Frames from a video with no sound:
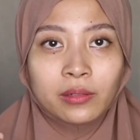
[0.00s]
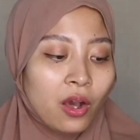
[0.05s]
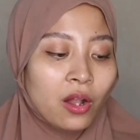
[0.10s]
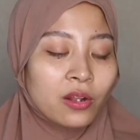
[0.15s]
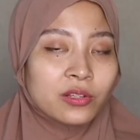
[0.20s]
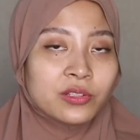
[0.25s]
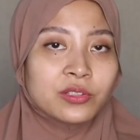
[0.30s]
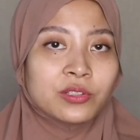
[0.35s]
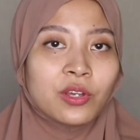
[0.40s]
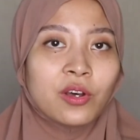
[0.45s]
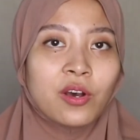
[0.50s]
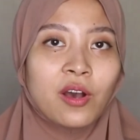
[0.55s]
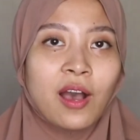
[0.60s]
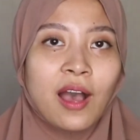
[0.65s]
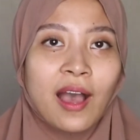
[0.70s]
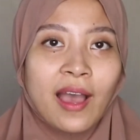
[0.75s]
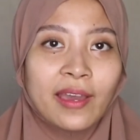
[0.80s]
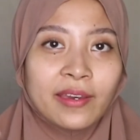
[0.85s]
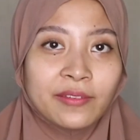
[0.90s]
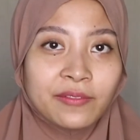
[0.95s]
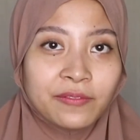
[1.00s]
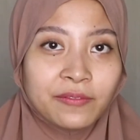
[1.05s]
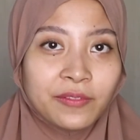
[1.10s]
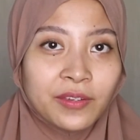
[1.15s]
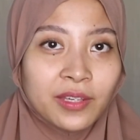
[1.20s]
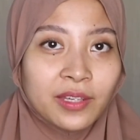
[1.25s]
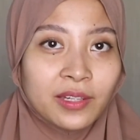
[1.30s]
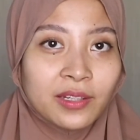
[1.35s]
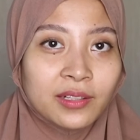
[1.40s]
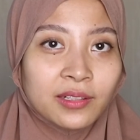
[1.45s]
Also, I
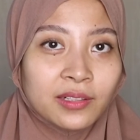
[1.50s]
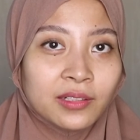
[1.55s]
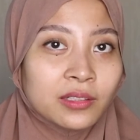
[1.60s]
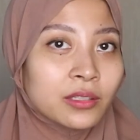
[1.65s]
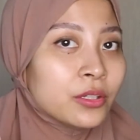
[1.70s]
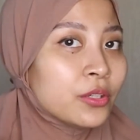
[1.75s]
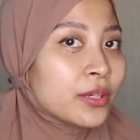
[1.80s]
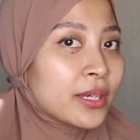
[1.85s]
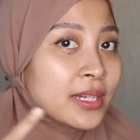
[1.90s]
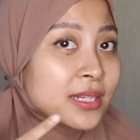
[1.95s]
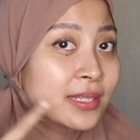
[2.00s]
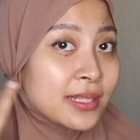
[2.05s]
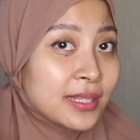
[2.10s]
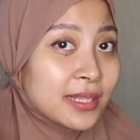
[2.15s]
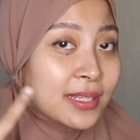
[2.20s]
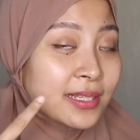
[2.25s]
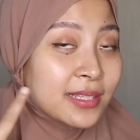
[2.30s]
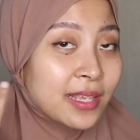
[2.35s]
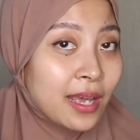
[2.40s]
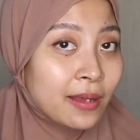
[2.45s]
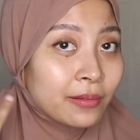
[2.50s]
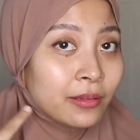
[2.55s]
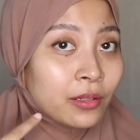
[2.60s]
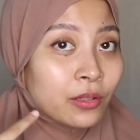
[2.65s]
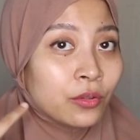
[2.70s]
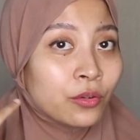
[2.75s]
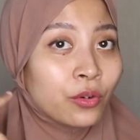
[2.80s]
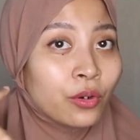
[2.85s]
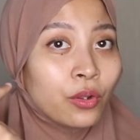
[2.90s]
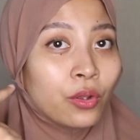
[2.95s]
feel you can see the
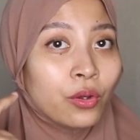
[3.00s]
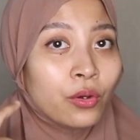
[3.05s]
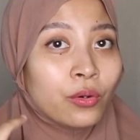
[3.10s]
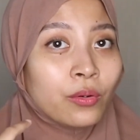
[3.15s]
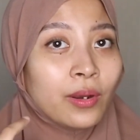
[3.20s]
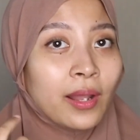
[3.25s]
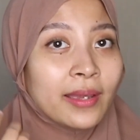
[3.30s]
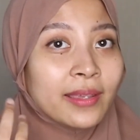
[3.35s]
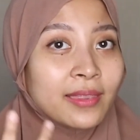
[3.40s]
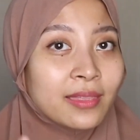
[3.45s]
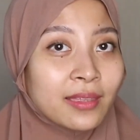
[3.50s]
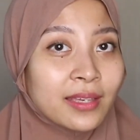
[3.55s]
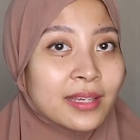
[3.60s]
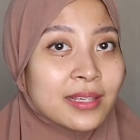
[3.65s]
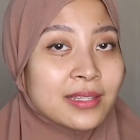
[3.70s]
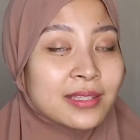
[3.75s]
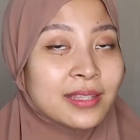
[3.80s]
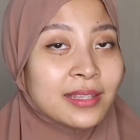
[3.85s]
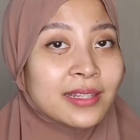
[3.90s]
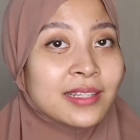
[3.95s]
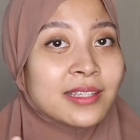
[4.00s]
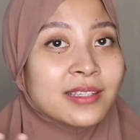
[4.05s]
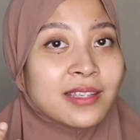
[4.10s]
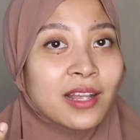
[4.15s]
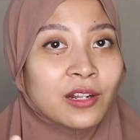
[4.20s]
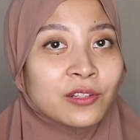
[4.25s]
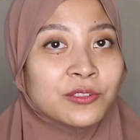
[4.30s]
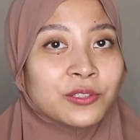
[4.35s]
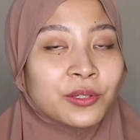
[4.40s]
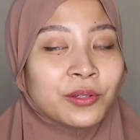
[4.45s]
subtle glow like this. This is
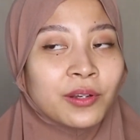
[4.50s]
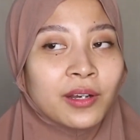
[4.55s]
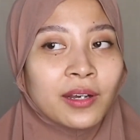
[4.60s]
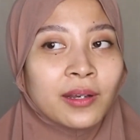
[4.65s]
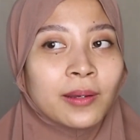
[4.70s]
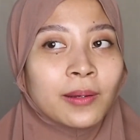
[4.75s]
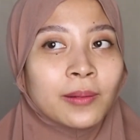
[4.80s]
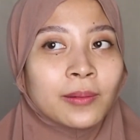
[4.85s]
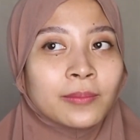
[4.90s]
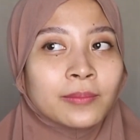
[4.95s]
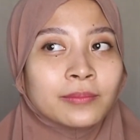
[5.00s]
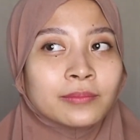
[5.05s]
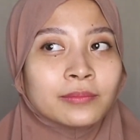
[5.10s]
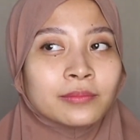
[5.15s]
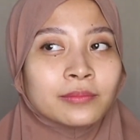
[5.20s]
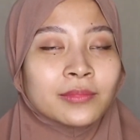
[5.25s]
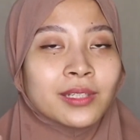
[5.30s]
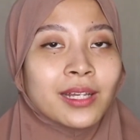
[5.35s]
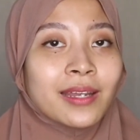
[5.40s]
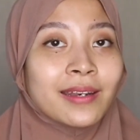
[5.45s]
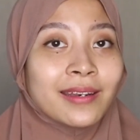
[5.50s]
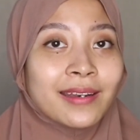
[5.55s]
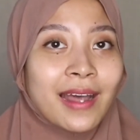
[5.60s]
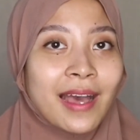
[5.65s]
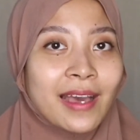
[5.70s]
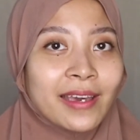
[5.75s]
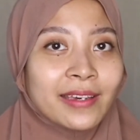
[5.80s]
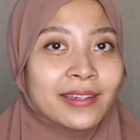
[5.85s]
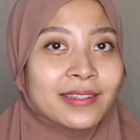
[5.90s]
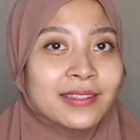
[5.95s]
also a
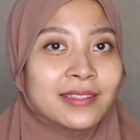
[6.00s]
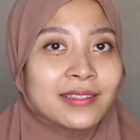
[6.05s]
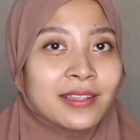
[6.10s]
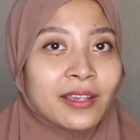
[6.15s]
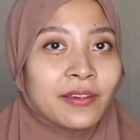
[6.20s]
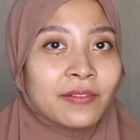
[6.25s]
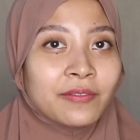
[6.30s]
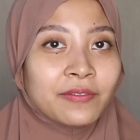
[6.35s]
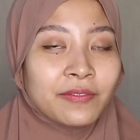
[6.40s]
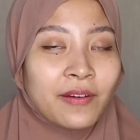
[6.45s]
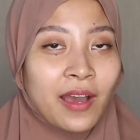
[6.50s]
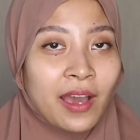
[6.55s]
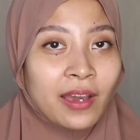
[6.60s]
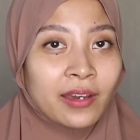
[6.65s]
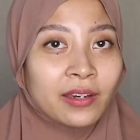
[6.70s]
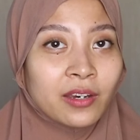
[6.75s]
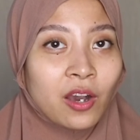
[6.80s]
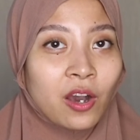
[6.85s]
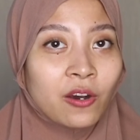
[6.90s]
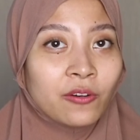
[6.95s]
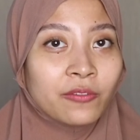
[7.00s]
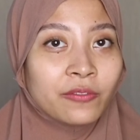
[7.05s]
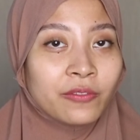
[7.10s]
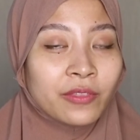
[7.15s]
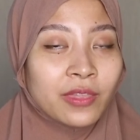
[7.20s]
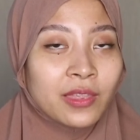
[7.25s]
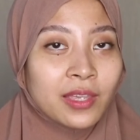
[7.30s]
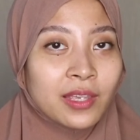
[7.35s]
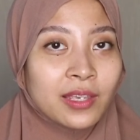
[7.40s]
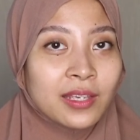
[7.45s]
nice effect of
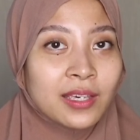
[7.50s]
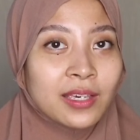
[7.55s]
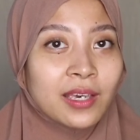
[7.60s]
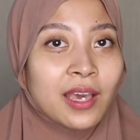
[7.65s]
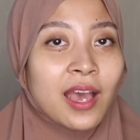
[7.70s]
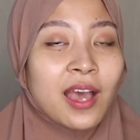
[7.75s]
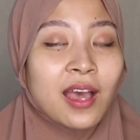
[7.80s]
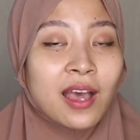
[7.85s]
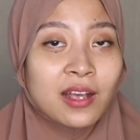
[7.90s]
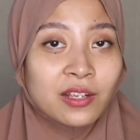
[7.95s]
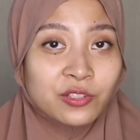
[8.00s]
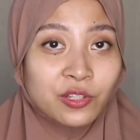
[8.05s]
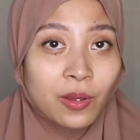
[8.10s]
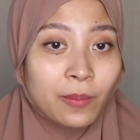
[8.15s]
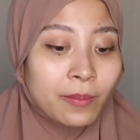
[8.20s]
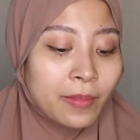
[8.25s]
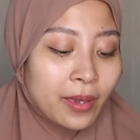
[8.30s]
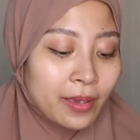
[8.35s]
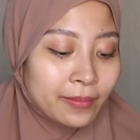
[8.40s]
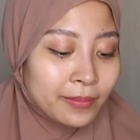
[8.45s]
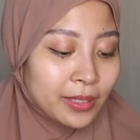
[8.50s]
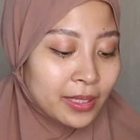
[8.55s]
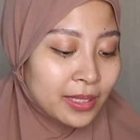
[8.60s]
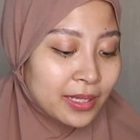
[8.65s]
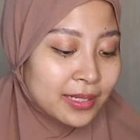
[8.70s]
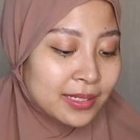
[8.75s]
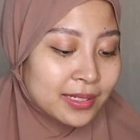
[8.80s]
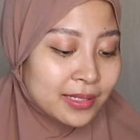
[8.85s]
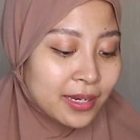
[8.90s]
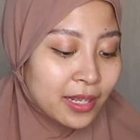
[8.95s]
the Som by
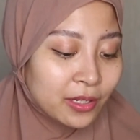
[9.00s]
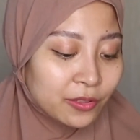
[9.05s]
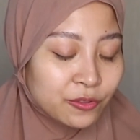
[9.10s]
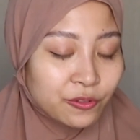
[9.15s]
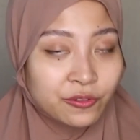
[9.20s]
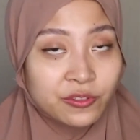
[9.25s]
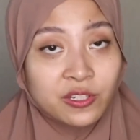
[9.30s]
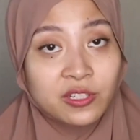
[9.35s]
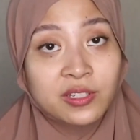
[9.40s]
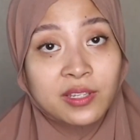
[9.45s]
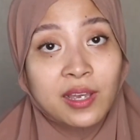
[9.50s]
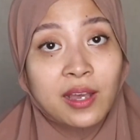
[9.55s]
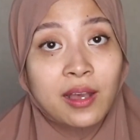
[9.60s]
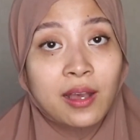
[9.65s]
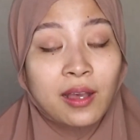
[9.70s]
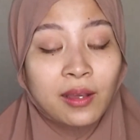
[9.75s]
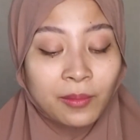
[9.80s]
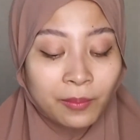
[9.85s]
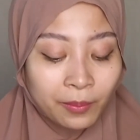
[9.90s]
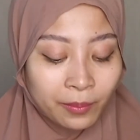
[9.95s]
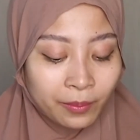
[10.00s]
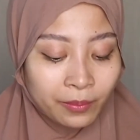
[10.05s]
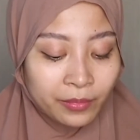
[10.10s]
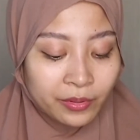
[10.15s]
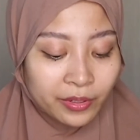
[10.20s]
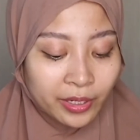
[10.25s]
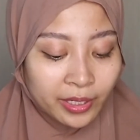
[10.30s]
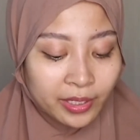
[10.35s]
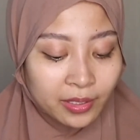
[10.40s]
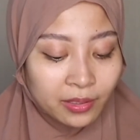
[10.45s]
Me SNAIL TRUECICA
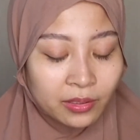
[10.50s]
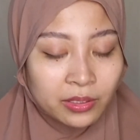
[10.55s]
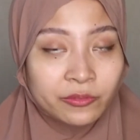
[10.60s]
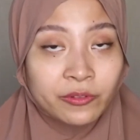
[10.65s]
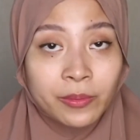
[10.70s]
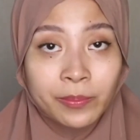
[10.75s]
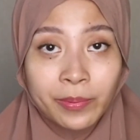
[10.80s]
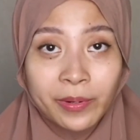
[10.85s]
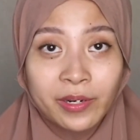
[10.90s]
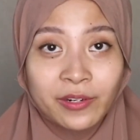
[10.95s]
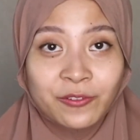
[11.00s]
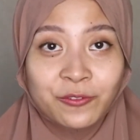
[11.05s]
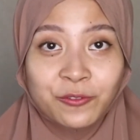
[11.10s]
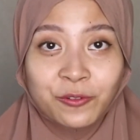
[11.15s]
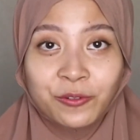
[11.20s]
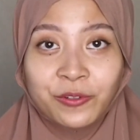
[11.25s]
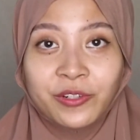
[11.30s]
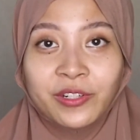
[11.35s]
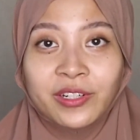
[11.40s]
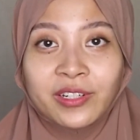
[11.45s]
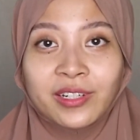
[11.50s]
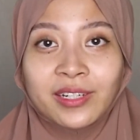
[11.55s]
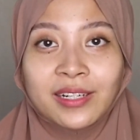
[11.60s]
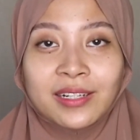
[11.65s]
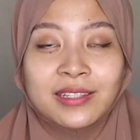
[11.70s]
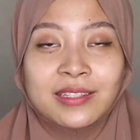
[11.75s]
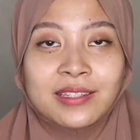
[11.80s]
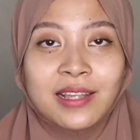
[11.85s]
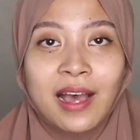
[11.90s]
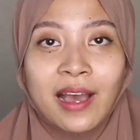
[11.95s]
Miracle Repair Toner,
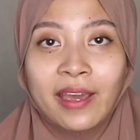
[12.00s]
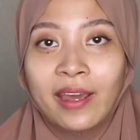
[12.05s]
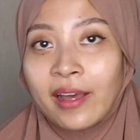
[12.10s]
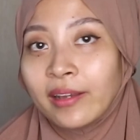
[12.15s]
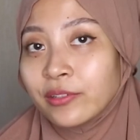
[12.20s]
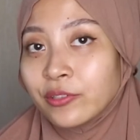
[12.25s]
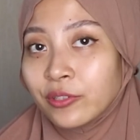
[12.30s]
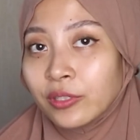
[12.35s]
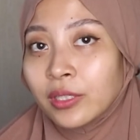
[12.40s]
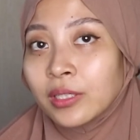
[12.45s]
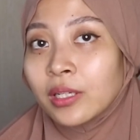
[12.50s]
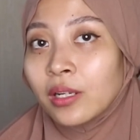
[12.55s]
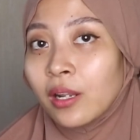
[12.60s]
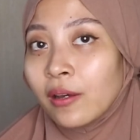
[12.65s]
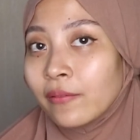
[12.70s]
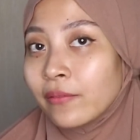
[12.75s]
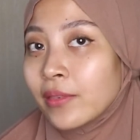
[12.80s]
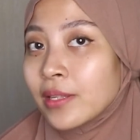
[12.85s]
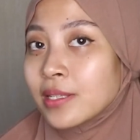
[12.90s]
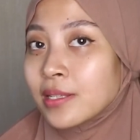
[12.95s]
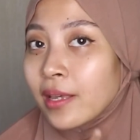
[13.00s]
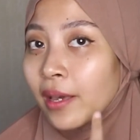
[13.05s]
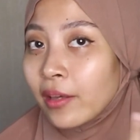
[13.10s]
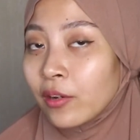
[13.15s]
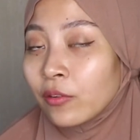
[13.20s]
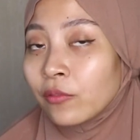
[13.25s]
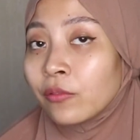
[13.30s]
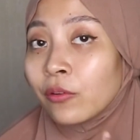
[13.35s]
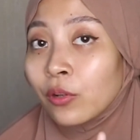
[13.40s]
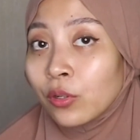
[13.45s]
because I actually love this
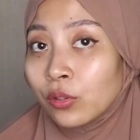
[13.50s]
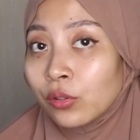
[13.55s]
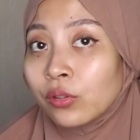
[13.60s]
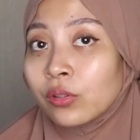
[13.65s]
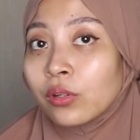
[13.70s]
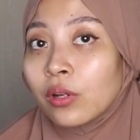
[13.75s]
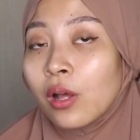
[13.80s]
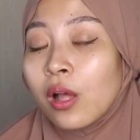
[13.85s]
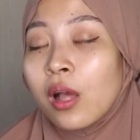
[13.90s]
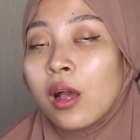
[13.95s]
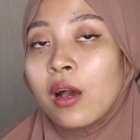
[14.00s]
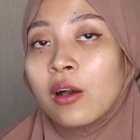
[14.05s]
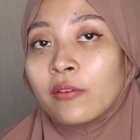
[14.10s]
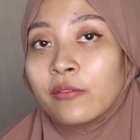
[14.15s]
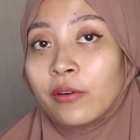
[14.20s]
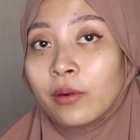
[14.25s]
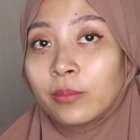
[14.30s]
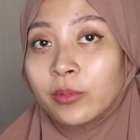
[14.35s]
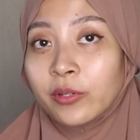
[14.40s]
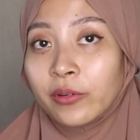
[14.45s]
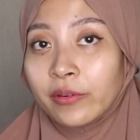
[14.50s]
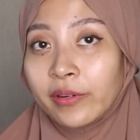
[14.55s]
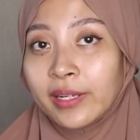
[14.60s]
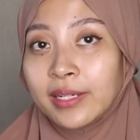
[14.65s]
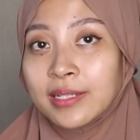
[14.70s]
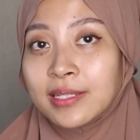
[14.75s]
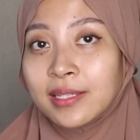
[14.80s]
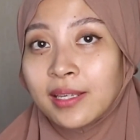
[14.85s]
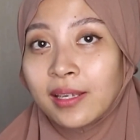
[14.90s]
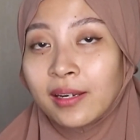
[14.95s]
kind of look from
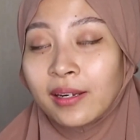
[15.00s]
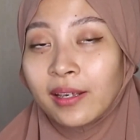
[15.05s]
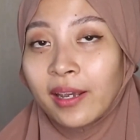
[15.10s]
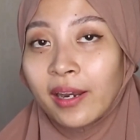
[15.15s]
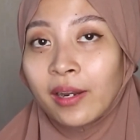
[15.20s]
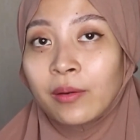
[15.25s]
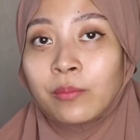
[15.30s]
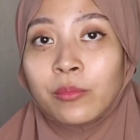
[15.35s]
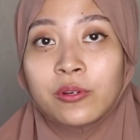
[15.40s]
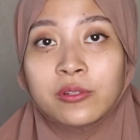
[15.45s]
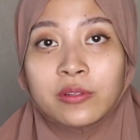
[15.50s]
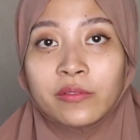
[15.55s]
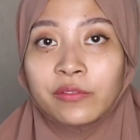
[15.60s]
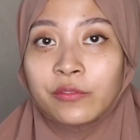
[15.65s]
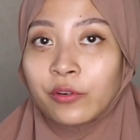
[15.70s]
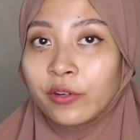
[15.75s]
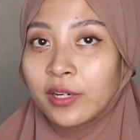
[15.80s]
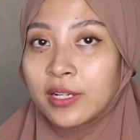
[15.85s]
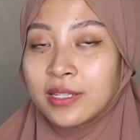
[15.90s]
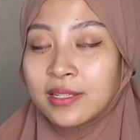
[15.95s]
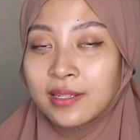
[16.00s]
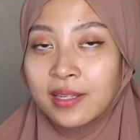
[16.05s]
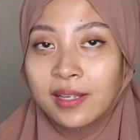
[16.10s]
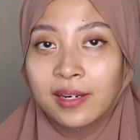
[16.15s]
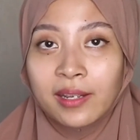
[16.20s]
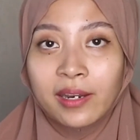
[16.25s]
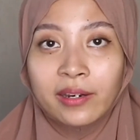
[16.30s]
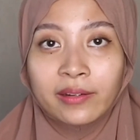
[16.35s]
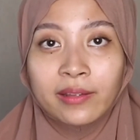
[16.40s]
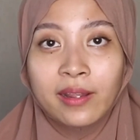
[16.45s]
Korean skincare. Most of Korean
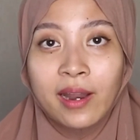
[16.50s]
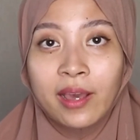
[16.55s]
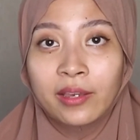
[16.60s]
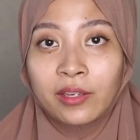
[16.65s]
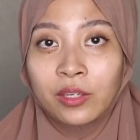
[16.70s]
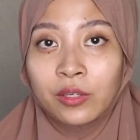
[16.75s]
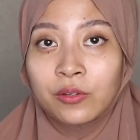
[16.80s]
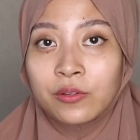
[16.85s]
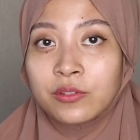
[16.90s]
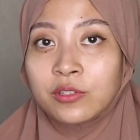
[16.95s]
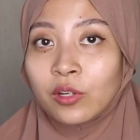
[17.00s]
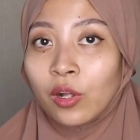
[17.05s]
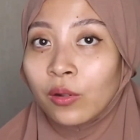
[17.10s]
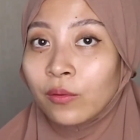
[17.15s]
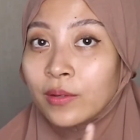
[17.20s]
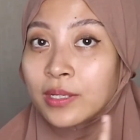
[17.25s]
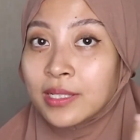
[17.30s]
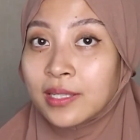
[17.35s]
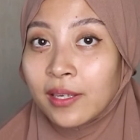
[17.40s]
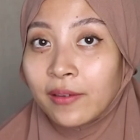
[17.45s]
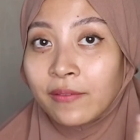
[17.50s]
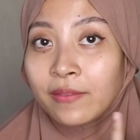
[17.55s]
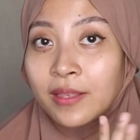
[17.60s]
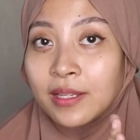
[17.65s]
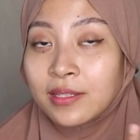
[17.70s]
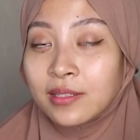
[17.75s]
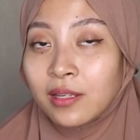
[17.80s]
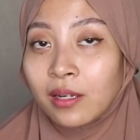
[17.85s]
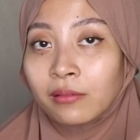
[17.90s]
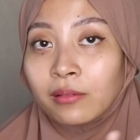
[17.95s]
skincare that I use always give
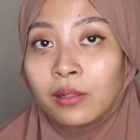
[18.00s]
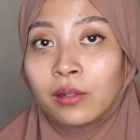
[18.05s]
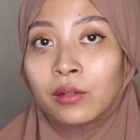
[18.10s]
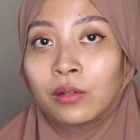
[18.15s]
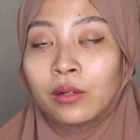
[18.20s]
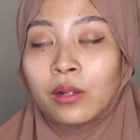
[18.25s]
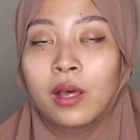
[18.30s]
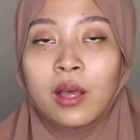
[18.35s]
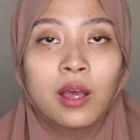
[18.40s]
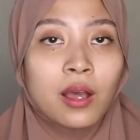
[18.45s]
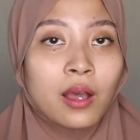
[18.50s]
this subtle